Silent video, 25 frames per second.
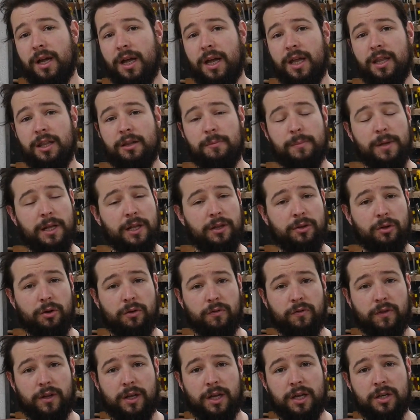and the bell
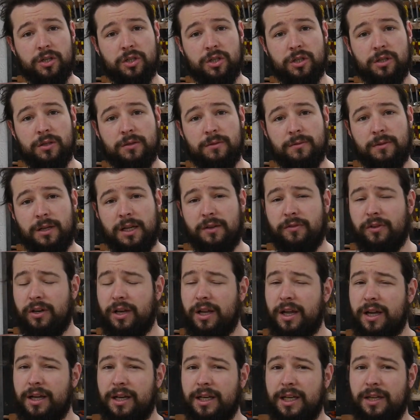notification, leave a
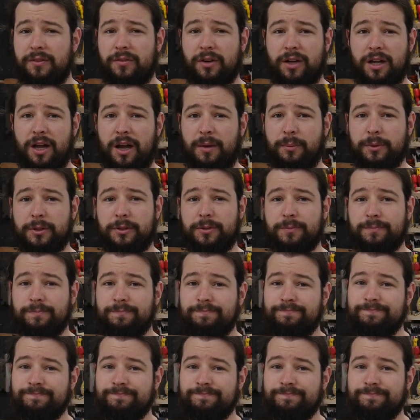like, leave a comment.